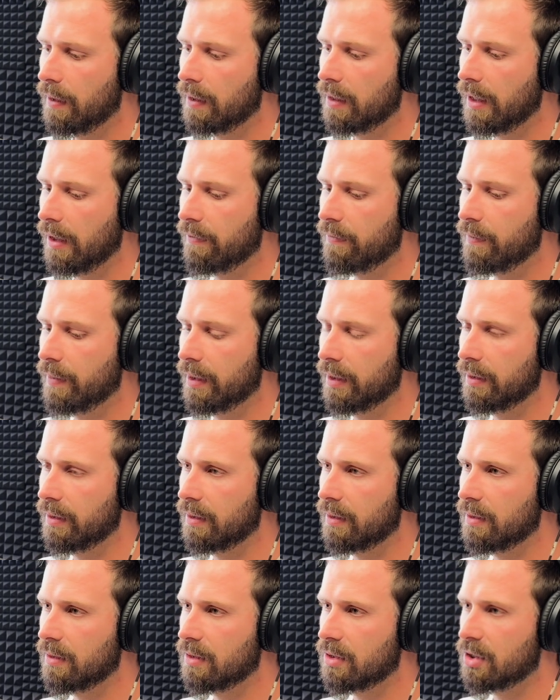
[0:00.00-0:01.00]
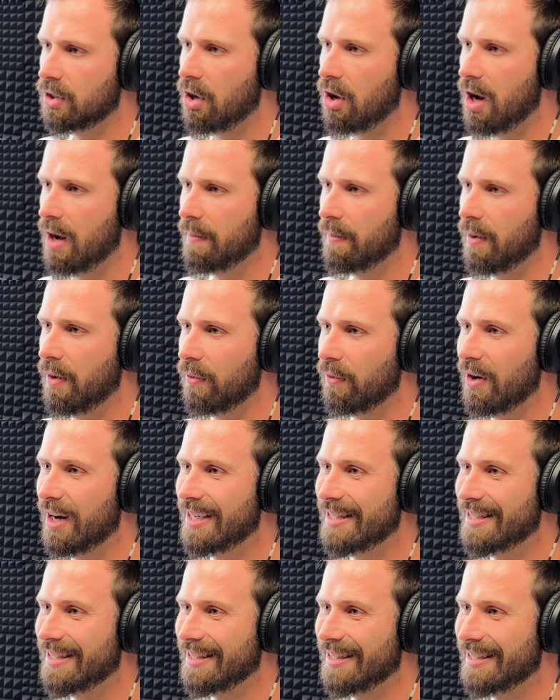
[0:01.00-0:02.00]
government time
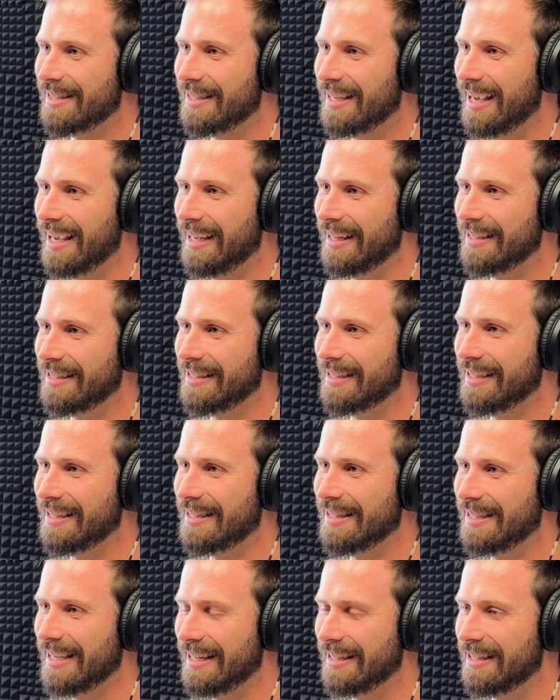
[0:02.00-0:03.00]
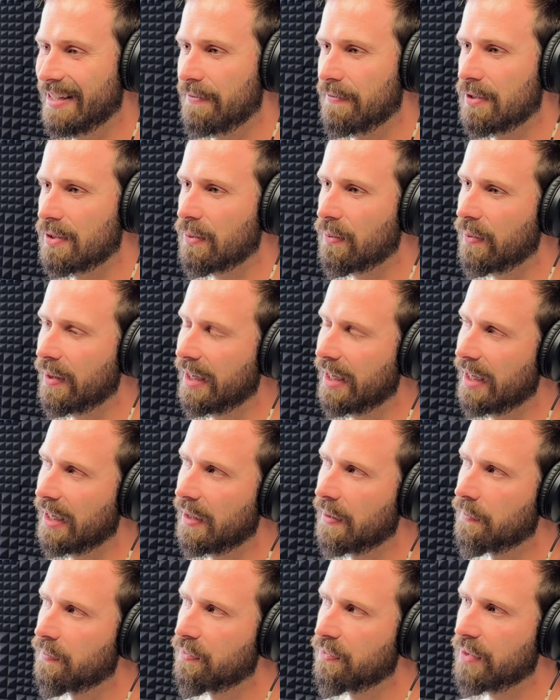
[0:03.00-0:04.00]
horizons and incentives
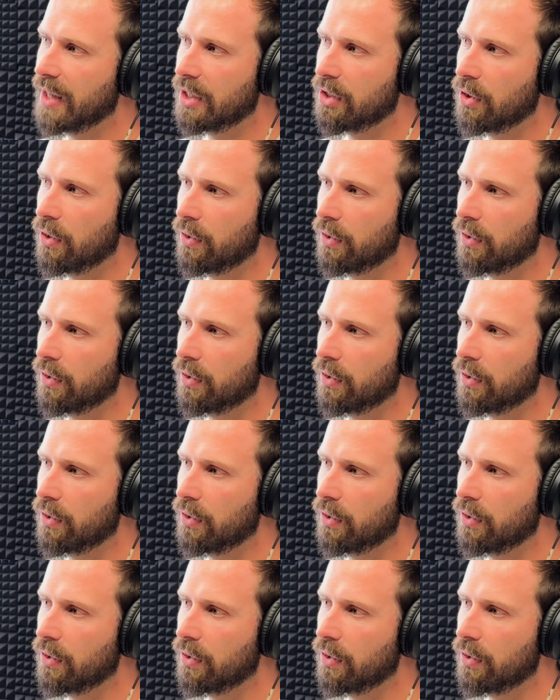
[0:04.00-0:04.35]
where they